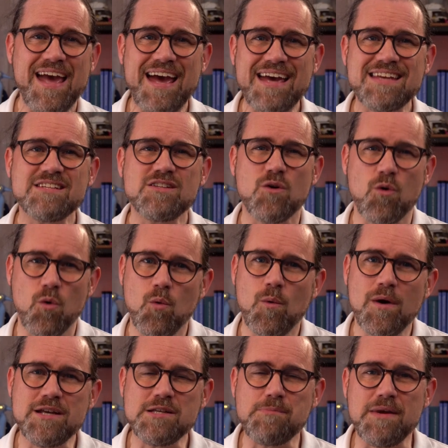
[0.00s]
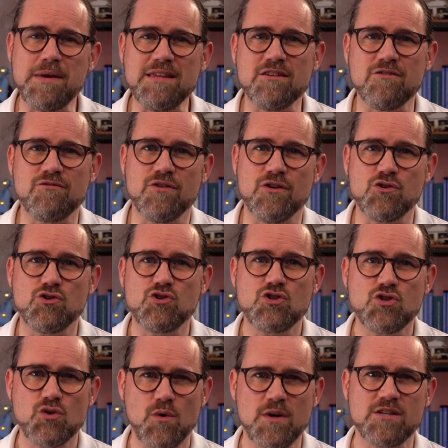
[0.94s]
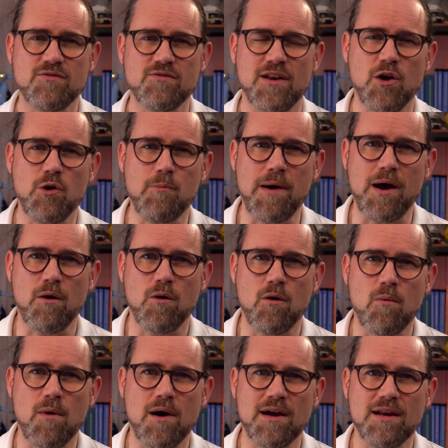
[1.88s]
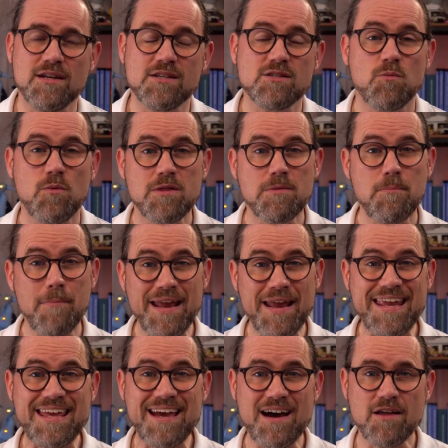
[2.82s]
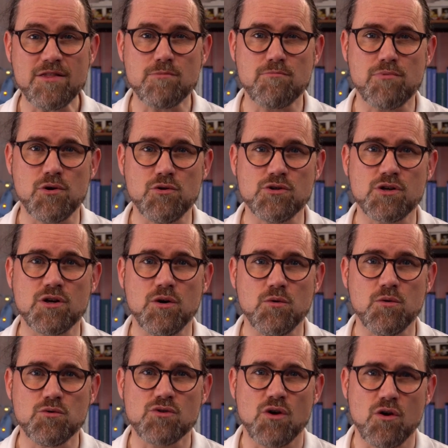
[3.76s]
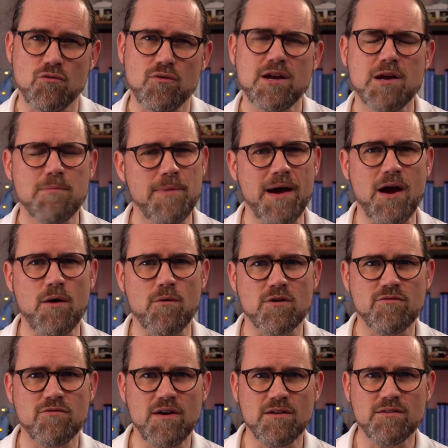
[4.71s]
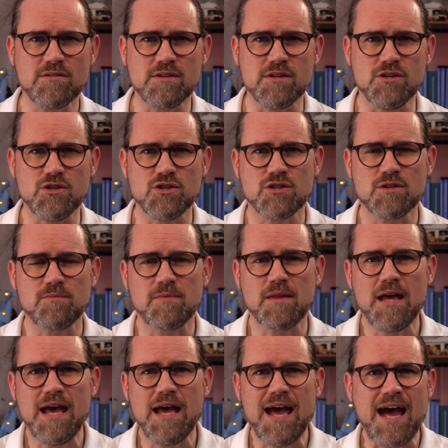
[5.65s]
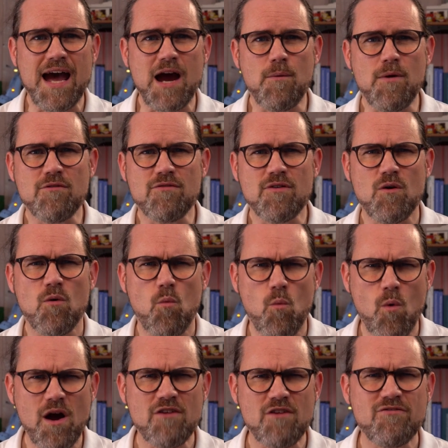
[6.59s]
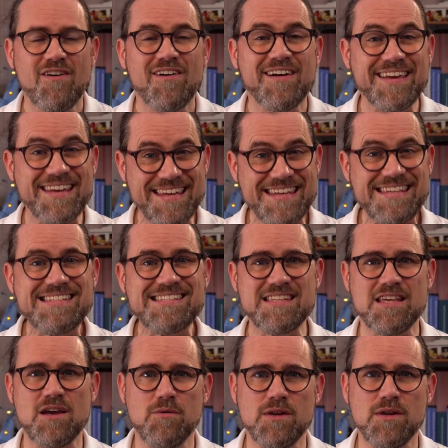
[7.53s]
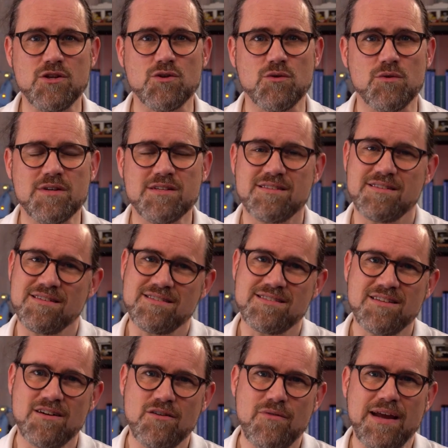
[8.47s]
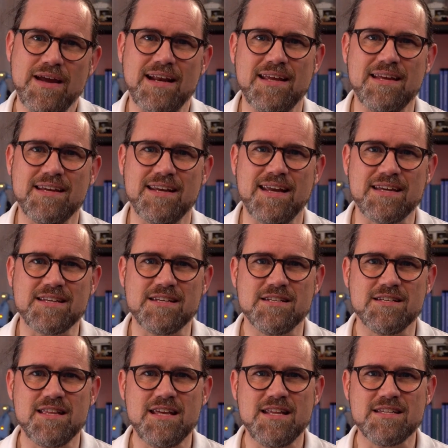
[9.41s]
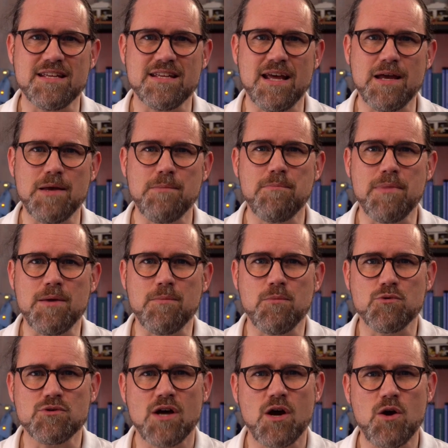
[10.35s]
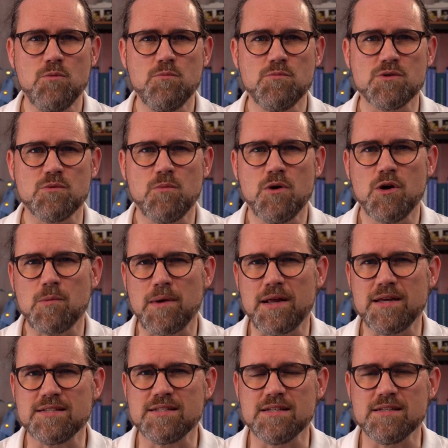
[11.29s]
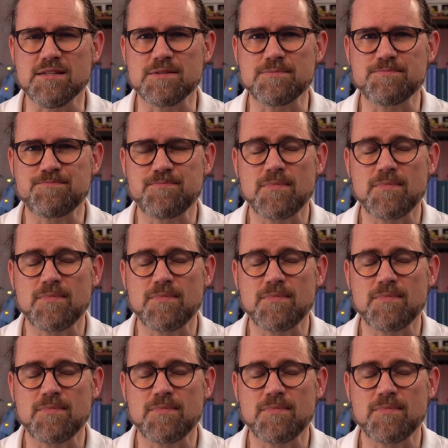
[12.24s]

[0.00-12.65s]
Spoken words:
hasn't always been the first choice for low-power wireless, with many other protocols offering a power advantage. However, Wi-Fi is the only choice that's directly connected to the internet in people's homes and workplaces.